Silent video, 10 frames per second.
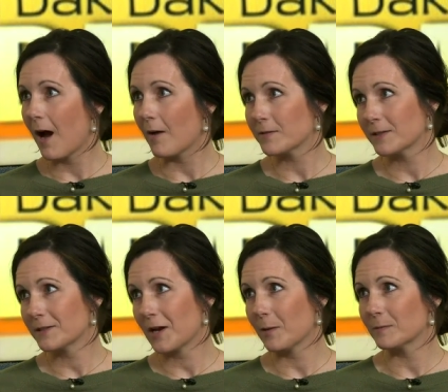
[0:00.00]

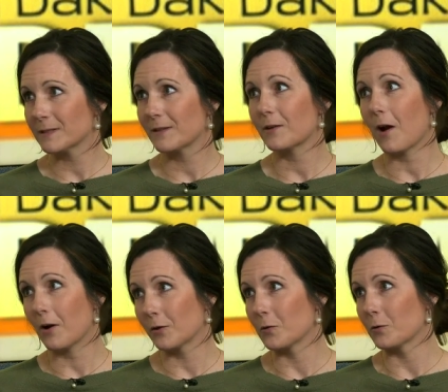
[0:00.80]
Oftentimes there
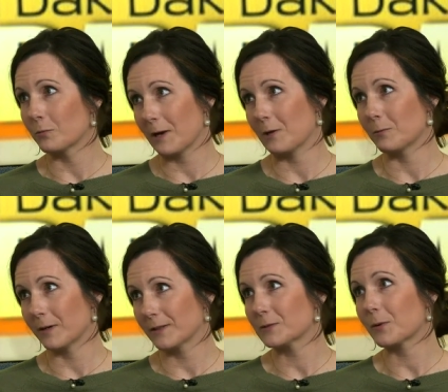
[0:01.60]
are no right
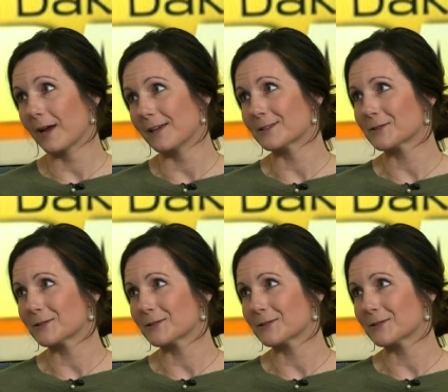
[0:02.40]
words, right?